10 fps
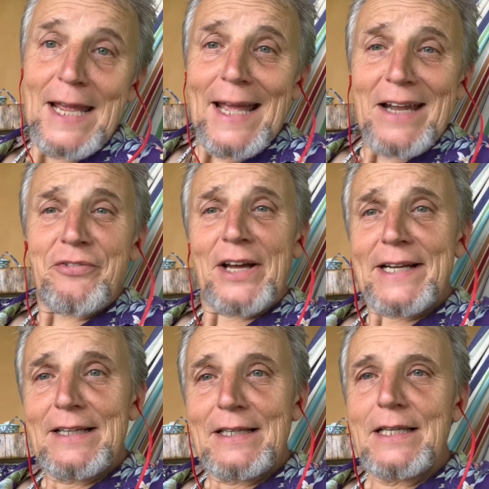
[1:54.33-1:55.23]
And
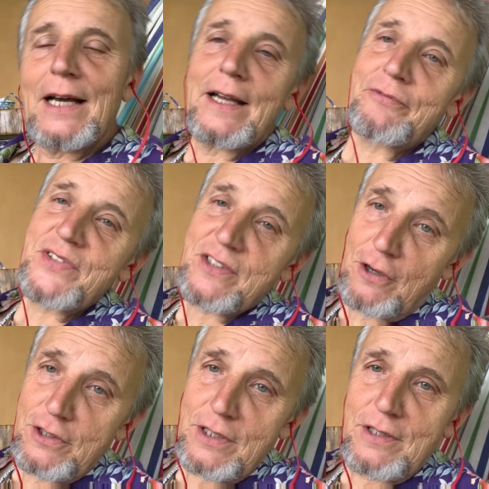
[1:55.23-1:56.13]
finally, I've
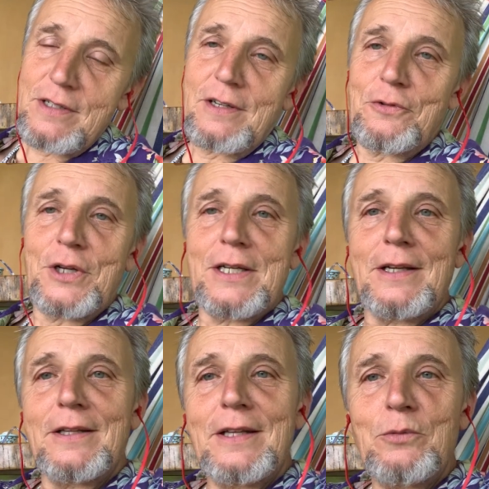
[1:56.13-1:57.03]
started this already
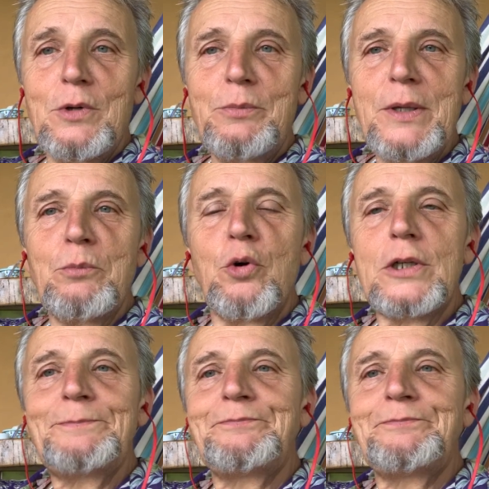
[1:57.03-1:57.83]
and there will be more,